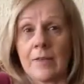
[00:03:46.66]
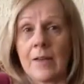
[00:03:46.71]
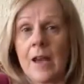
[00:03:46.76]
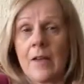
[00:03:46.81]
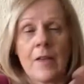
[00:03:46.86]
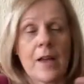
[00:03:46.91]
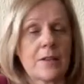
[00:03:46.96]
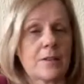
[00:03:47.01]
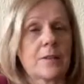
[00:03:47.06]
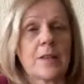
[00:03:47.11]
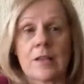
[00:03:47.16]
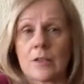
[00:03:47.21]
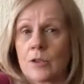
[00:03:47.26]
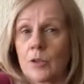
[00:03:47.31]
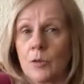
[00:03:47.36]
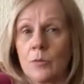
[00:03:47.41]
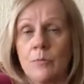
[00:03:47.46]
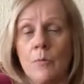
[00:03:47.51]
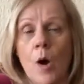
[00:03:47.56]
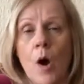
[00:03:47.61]
that. That's
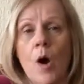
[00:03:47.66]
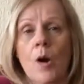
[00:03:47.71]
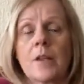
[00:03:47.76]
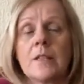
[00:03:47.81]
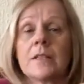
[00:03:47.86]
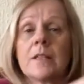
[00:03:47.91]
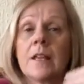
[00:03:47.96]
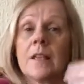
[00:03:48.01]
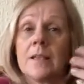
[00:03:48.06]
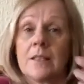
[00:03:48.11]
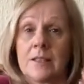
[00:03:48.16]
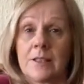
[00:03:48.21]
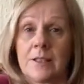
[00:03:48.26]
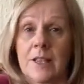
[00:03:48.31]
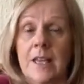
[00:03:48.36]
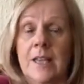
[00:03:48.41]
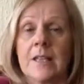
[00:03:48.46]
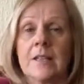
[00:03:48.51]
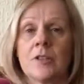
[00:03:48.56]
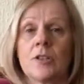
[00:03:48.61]
good marketing.
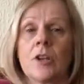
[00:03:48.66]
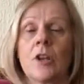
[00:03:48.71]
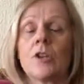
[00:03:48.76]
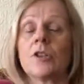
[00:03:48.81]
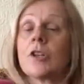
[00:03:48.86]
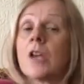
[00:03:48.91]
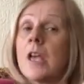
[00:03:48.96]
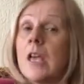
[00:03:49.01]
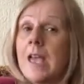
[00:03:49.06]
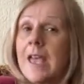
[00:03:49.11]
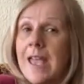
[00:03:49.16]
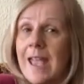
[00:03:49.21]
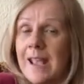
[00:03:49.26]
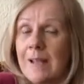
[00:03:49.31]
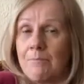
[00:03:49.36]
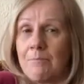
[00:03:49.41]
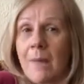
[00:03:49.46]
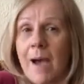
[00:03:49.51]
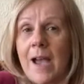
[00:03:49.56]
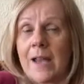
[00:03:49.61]
Stay in touch.
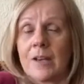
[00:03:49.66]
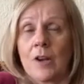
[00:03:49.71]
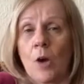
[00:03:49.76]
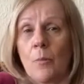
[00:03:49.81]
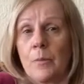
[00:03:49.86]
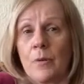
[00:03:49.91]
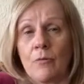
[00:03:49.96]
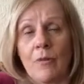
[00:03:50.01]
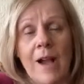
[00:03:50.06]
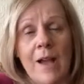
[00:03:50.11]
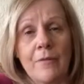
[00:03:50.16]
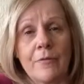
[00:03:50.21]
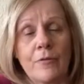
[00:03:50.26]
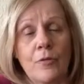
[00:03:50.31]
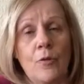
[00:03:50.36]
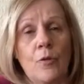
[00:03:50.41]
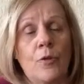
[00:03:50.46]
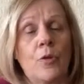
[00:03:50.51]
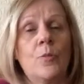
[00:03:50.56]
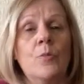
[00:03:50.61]
It might not be right
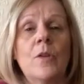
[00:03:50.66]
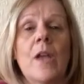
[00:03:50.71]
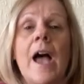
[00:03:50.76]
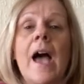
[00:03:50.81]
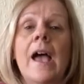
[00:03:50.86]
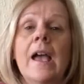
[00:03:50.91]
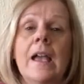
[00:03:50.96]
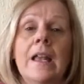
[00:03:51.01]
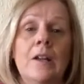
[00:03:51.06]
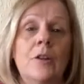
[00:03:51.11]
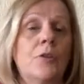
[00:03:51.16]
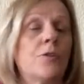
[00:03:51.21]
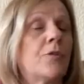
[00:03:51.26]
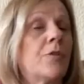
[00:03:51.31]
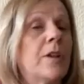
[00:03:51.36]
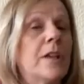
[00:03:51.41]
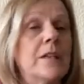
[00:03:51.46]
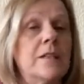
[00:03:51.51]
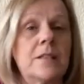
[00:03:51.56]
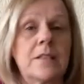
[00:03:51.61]
for them yet. In
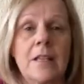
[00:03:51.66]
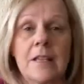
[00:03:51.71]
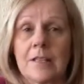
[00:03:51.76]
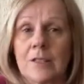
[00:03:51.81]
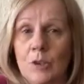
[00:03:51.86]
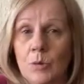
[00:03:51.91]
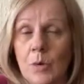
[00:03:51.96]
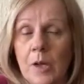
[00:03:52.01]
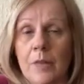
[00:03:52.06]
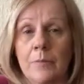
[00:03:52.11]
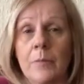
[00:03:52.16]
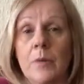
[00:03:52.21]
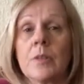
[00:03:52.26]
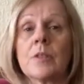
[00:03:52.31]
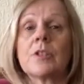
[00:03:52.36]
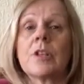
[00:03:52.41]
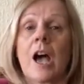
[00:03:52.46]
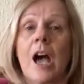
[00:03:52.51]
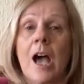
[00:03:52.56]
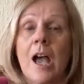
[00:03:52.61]
3, 6, 12 months'
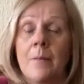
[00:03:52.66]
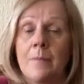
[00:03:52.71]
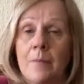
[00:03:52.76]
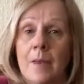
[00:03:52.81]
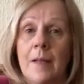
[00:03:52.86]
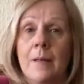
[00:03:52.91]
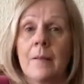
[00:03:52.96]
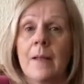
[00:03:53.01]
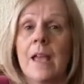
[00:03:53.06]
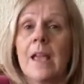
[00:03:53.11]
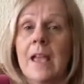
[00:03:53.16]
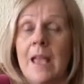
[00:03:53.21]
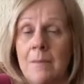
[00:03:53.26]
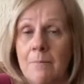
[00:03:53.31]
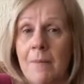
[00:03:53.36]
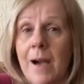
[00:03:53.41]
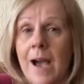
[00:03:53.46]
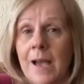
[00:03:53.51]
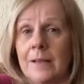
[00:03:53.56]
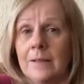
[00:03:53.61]
time, it
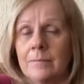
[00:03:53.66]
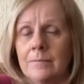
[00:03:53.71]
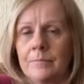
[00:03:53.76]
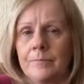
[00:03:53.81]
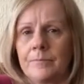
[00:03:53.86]
might.